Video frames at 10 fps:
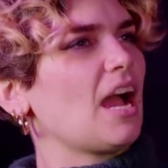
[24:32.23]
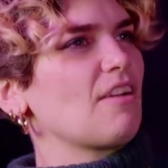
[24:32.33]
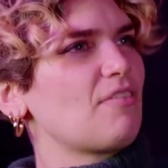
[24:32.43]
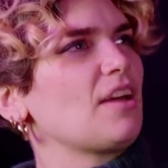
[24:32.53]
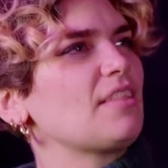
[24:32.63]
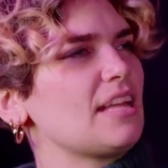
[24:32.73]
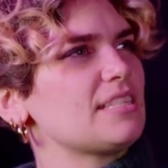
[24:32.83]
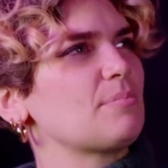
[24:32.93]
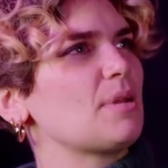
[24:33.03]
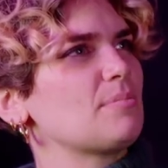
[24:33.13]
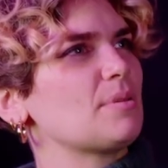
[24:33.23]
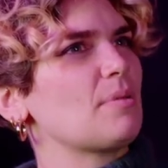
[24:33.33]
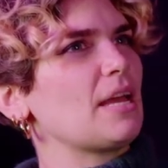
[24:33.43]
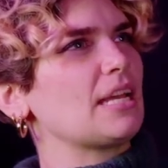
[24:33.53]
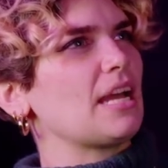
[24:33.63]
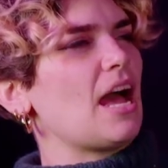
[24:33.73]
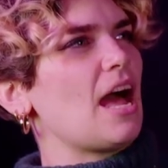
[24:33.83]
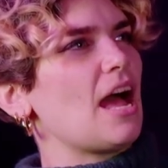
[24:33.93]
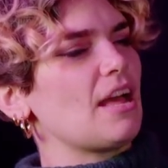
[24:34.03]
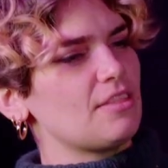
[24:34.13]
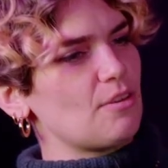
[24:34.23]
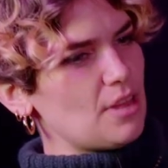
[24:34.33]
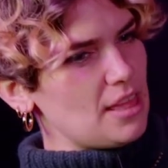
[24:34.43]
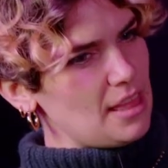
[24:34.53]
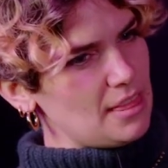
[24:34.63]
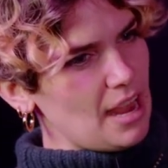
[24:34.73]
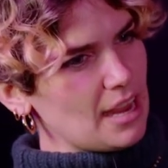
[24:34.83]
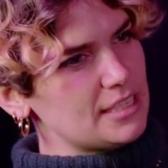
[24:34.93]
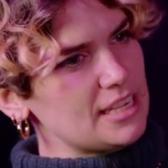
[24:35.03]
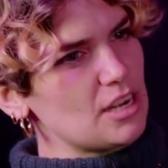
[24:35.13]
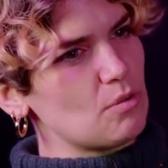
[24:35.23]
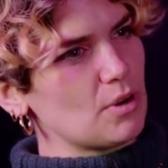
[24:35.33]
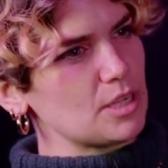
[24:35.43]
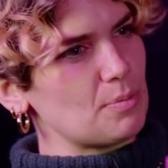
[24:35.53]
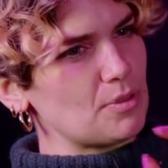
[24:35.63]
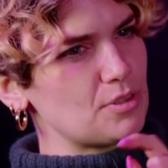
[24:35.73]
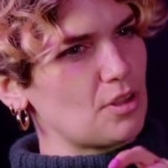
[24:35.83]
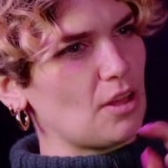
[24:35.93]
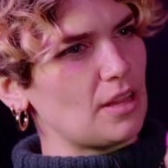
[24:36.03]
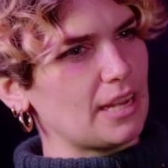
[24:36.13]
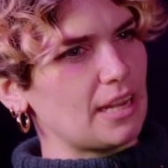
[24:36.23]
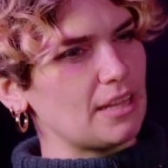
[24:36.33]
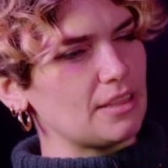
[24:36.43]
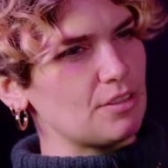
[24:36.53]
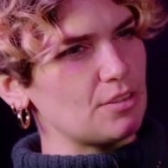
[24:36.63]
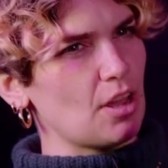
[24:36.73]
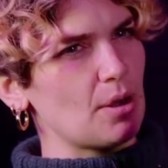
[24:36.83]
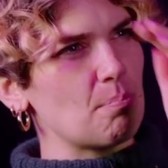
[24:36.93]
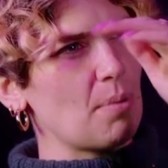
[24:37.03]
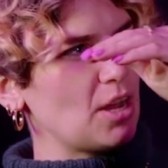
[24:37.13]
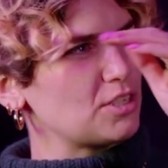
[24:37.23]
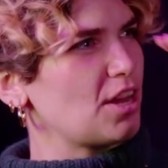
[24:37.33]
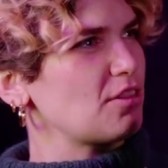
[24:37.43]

I find that sometimes I'm like, the idea works, but there's not a punchline.